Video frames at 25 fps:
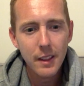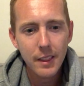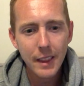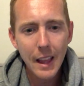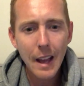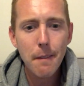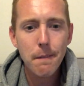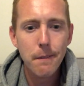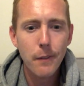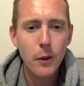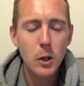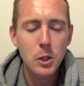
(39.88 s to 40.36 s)

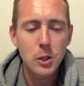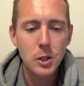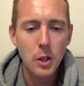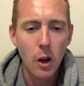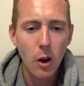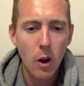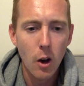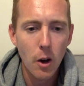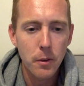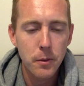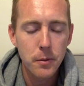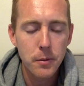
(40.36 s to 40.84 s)
that first
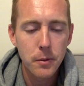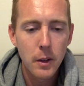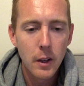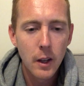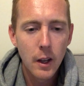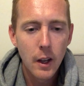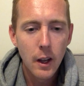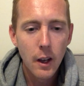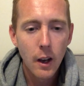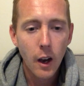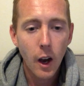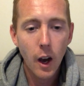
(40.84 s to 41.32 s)
half,
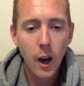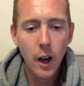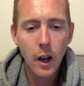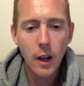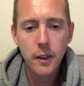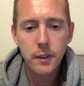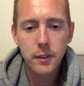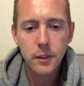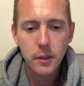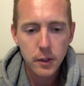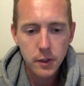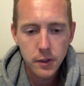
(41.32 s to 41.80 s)

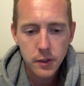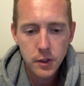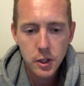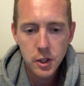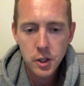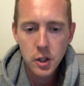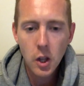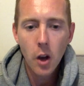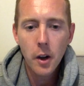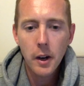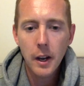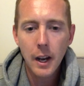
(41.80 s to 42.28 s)
I, the, the
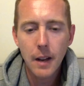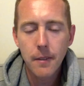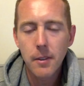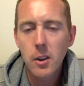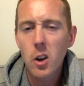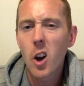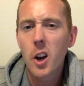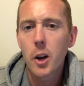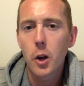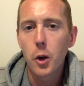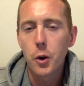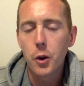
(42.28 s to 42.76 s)
starting
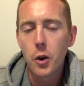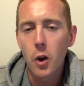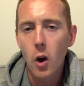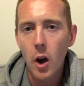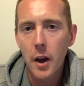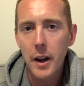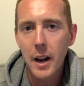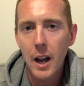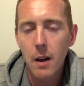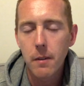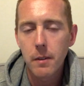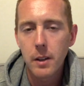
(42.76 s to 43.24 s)
11, I got
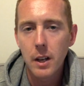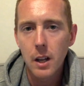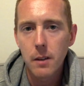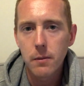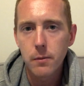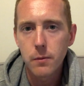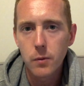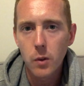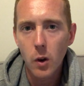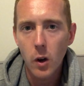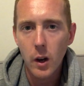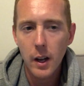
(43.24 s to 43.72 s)
9 out of
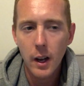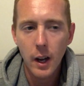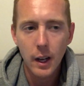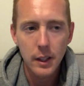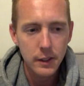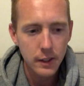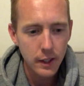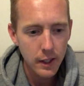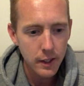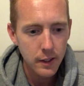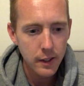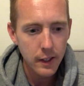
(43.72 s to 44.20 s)
11 right. I
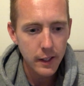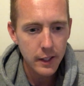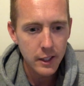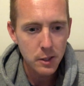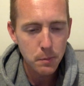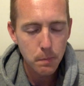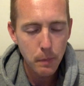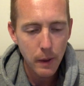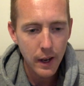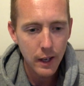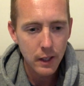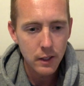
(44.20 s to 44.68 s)
didn't
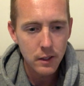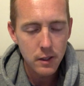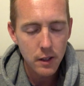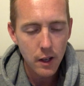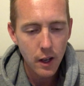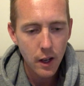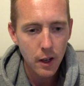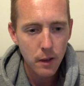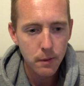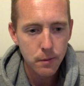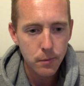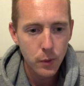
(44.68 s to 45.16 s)
expect
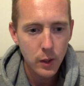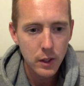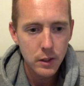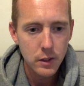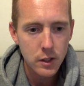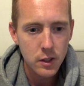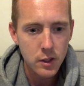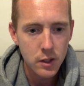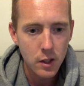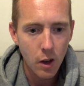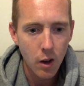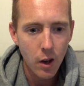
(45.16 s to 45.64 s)
uh, Fred
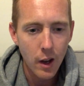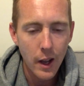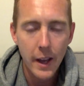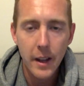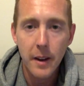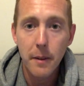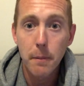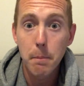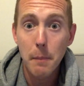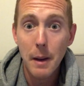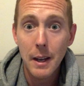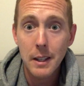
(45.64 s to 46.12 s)
to start
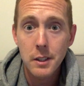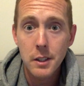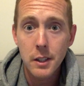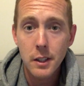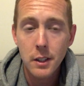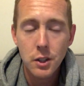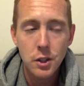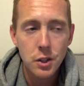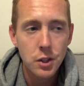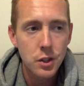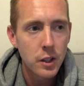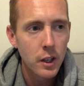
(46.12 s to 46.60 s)
ahead of
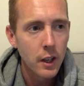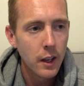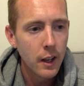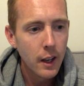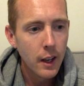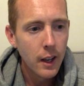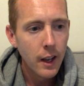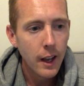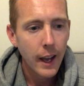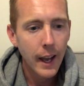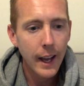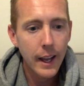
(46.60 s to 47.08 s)
Matic.
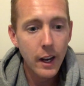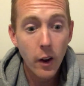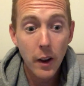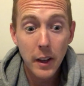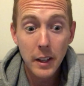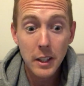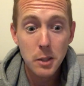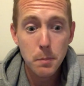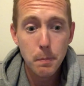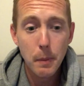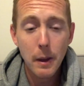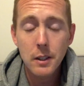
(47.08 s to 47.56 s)
And I
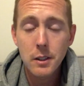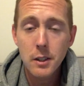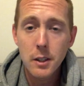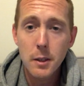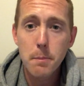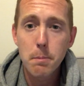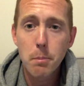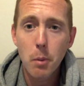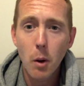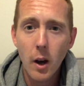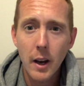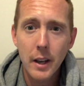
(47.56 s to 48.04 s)

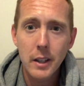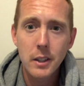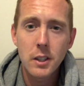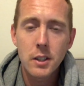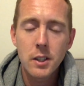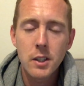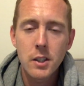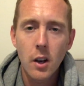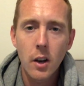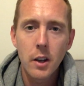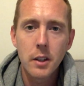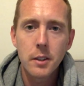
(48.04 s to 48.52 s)
expected Bailly to
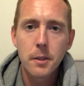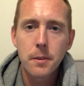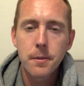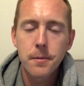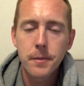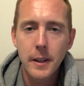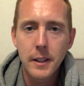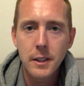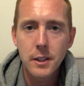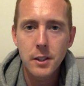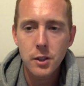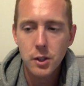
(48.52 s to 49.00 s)
start in
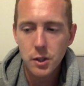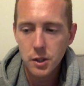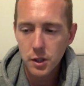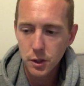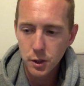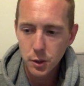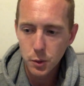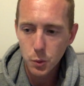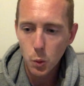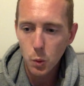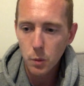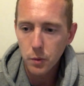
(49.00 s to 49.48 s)
defence
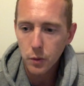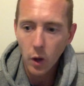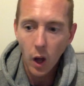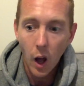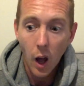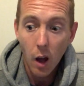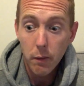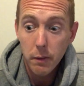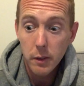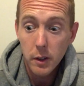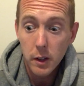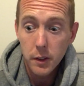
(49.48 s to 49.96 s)
to sort of
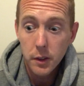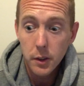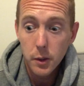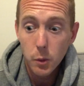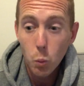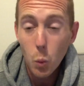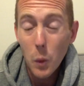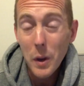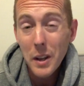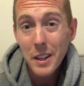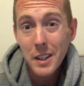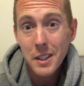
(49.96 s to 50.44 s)
cover the
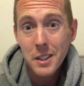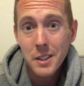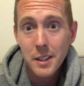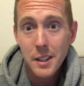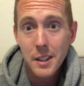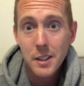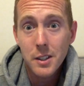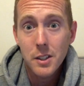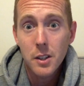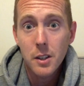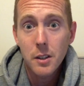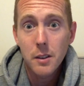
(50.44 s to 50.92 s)

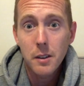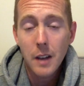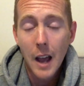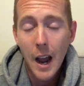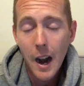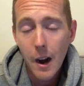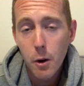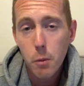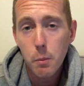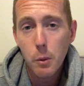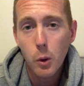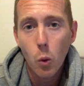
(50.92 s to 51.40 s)
weaknesses that
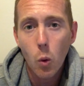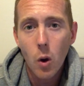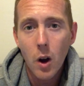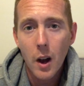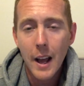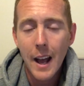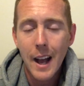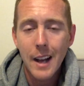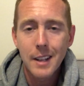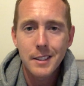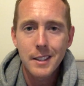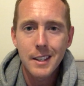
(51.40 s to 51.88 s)
Harry
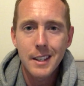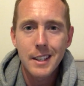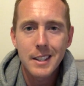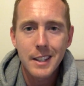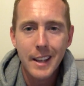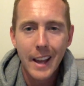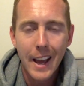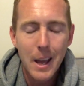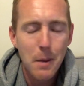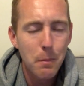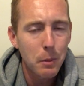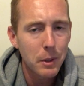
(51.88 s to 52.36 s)
Maguire has in his
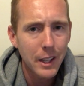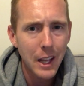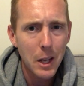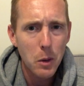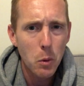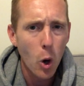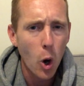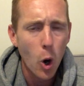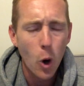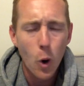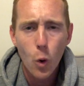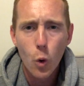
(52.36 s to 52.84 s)
game. And they
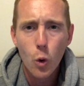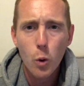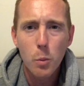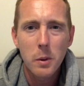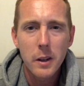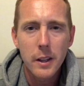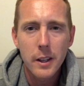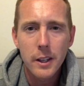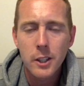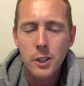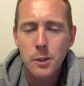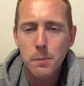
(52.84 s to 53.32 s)
were
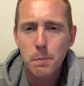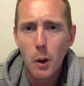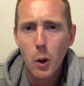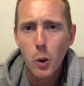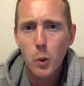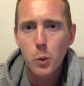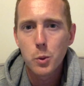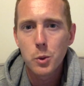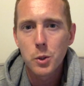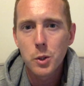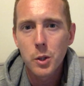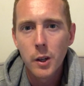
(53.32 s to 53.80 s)
horribly
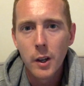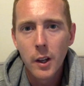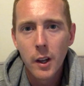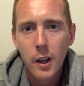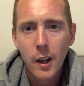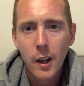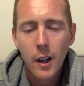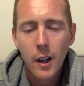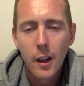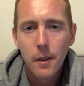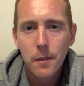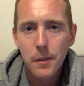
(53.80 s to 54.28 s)
exposed
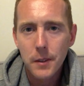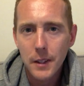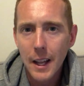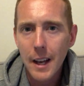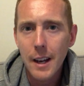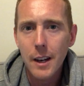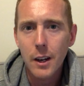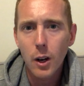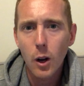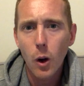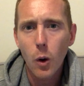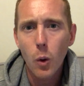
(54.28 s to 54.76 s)
for
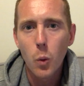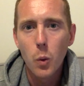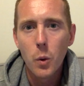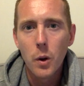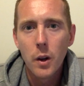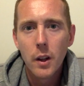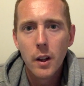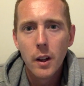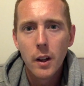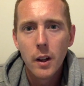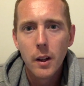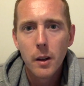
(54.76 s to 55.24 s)
that
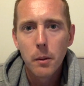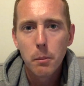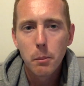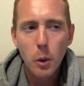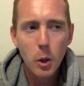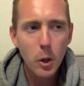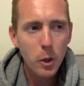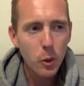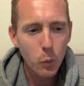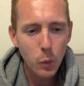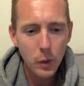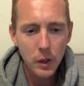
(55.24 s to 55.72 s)
goal.
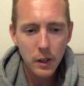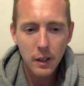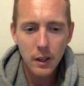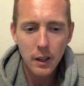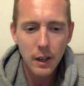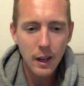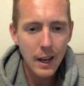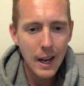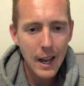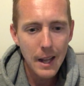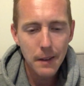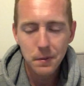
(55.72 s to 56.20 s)
Bergwijn
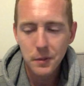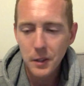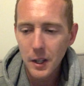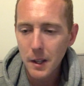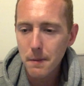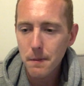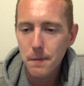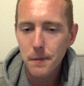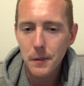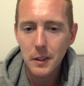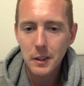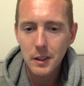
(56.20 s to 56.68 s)
left
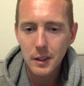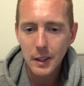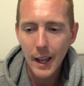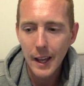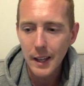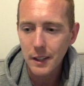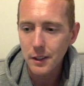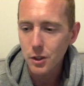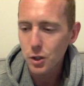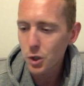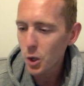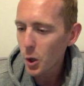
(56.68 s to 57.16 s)
him for
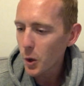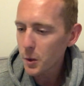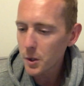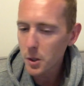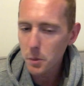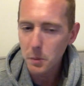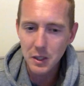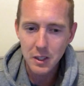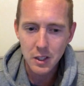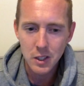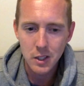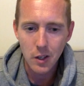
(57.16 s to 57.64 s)
dead, turned
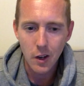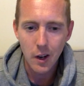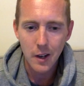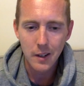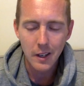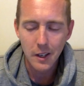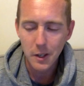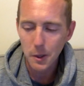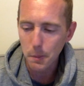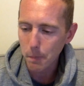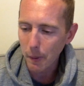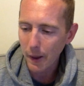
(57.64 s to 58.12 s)
him
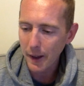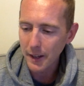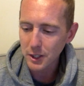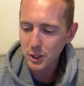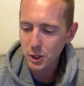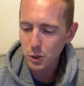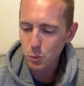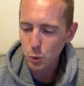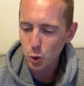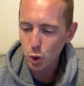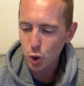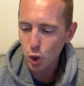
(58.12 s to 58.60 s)
inside, and the
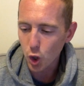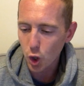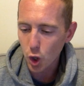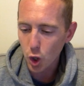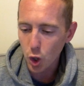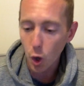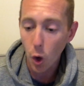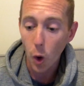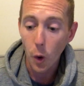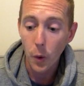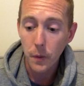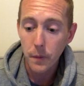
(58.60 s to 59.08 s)
pace was
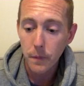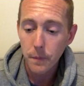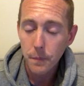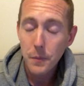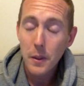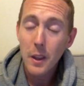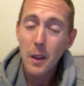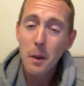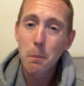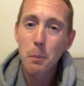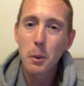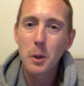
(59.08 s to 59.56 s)
gone.
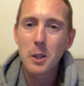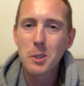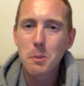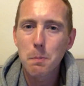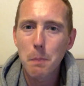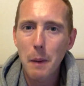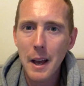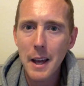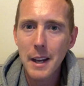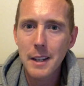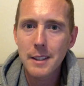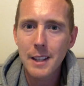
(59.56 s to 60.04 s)
But as
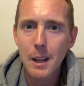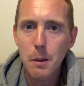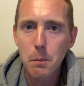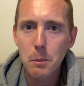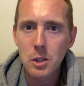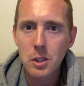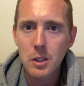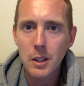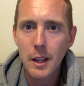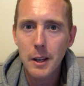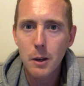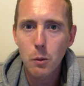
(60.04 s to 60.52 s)
bad as that
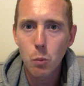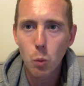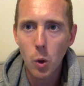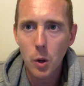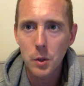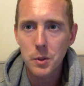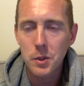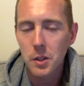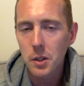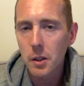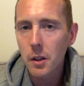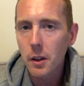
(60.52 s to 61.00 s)
mistake
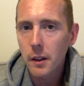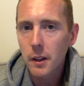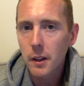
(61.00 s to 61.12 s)
was,